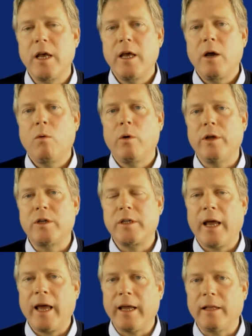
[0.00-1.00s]
where you say,
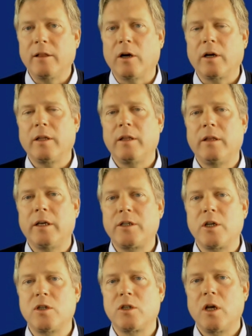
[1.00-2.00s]
hey, look, this
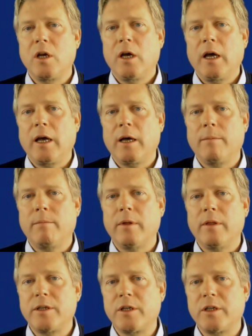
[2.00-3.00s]
is
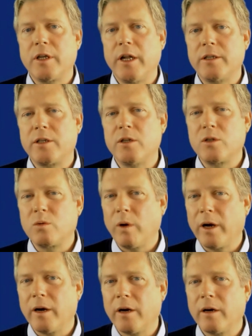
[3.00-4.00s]
an instance
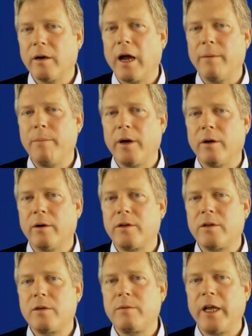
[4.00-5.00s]
where I better
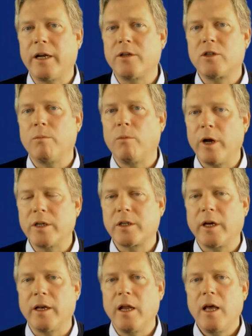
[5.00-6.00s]
take some risk
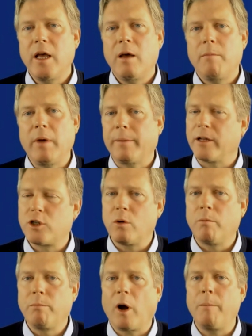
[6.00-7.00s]
and make it. So
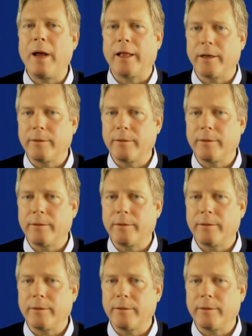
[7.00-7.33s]
barbell it.